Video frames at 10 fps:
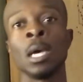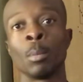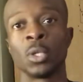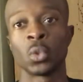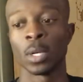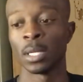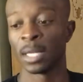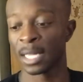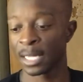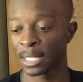between
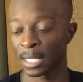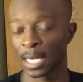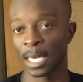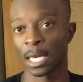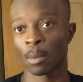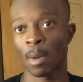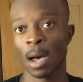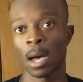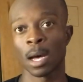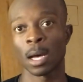this and
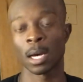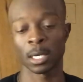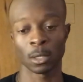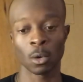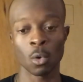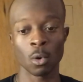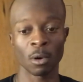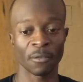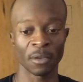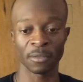my Core
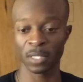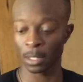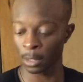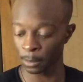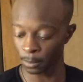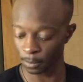15.